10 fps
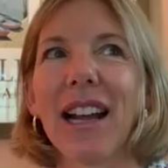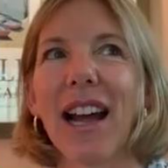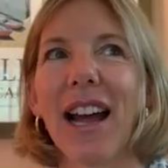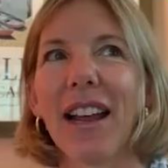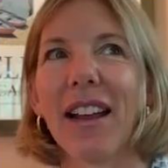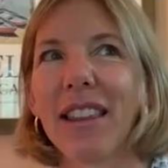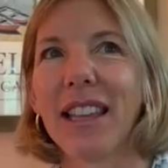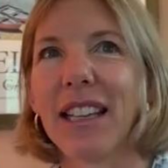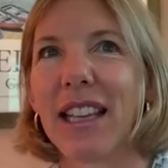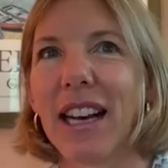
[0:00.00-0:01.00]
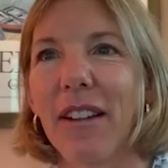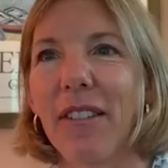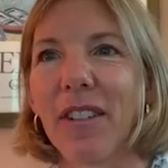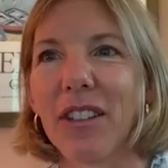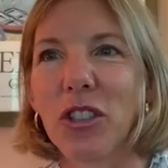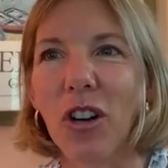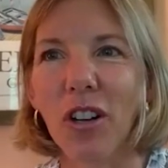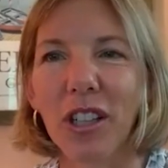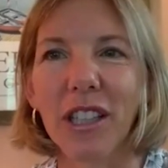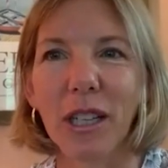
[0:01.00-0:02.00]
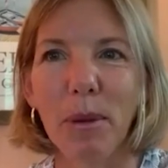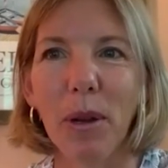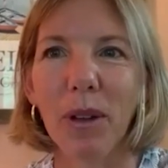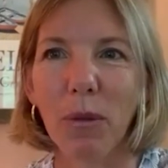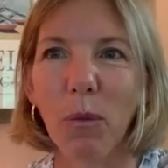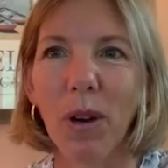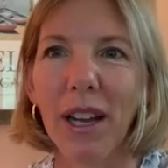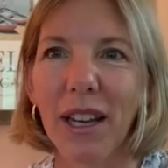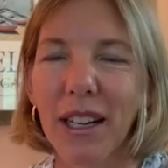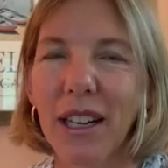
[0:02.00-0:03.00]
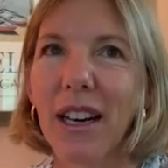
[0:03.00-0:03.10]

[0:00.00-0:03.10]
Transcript: I think that I struggle a little bit with what